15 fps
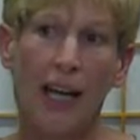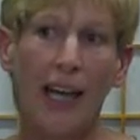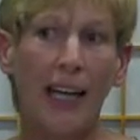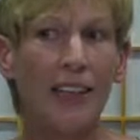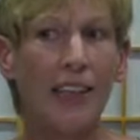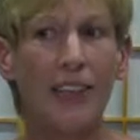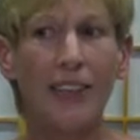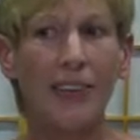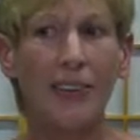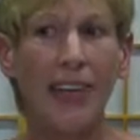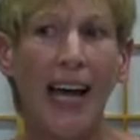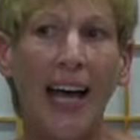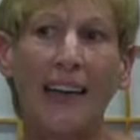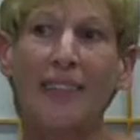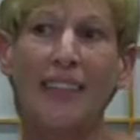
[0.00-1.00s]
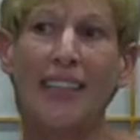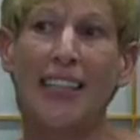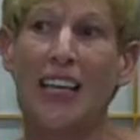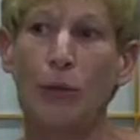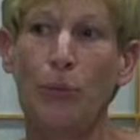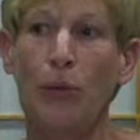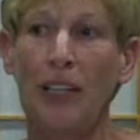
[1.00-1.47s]
And you don't have to
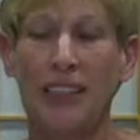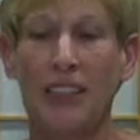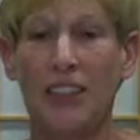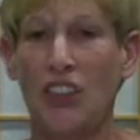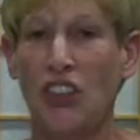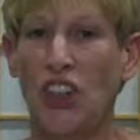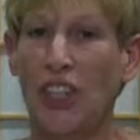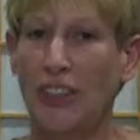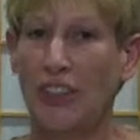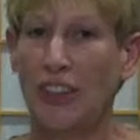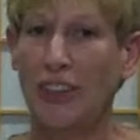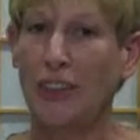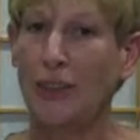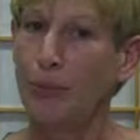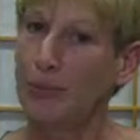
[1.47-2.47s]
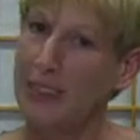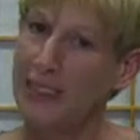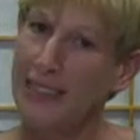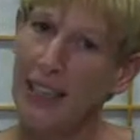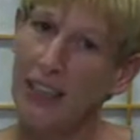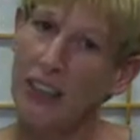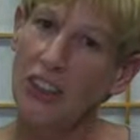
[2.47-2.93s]
take my suggestions, because
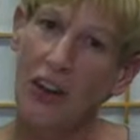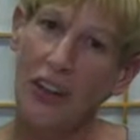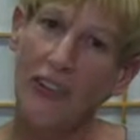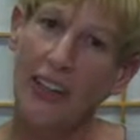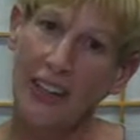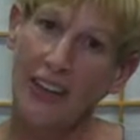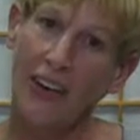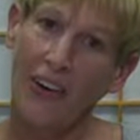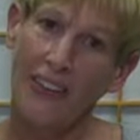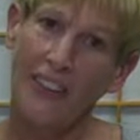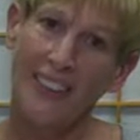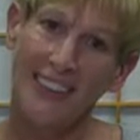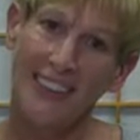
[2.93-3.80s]
that's all they are, is